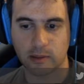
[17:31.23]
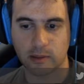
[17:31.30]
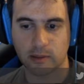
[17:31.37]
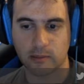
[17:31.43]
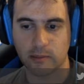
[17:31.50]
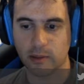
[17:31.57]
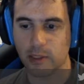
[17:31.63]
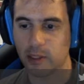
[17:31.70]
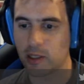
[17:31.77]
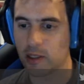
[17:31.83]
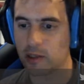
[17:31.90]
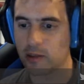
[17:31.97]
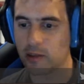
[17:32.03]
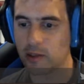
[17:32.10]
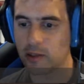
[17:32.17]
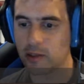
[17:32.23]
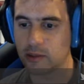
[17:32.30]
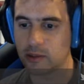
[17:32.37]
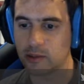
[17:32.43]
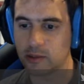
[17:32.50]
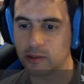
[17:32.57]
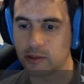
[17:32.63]
It's really hard,
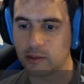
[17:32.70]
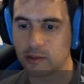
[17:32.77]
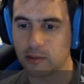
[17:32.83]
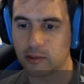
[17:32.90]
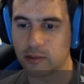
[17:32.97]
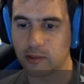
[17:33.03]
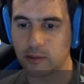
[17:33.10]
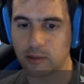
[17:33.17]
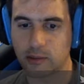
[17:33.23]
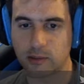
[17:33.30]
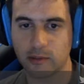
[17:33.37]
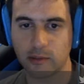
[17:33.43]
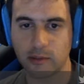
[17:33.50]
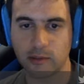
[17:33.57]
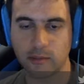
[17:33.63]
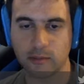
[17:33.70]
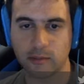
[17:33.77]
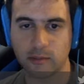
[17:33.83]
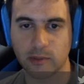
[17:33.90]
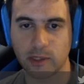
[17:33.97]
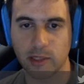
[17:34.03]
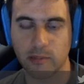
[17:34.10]
and there's not
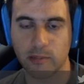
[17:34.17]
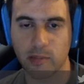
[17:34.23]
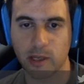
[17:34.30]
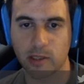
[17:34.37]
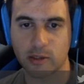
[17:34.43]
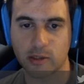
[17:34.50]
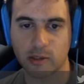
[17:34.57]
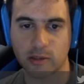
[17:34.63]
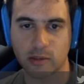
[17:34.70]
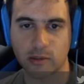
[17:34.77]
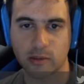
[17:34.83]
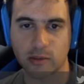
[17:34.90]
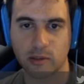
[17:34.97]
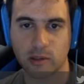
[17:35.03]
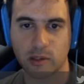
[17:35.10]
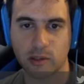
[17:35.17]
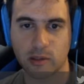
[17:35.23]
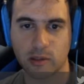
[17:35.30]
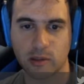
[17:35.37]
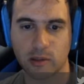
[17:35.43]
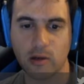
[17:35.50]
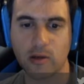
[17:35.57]
really much.
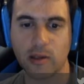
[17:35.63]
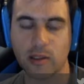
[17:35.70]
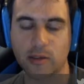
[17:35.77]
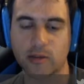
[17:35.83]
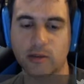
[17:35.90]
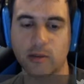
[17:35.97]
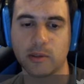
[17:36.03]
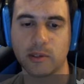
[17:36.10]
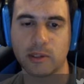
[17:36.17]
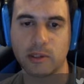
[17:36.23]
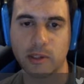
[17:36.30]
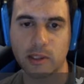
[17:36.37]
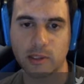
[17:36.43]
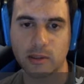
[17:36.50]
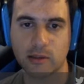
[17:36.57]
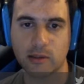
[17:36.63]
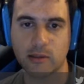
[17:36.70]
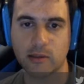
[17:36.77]
Okay, so it says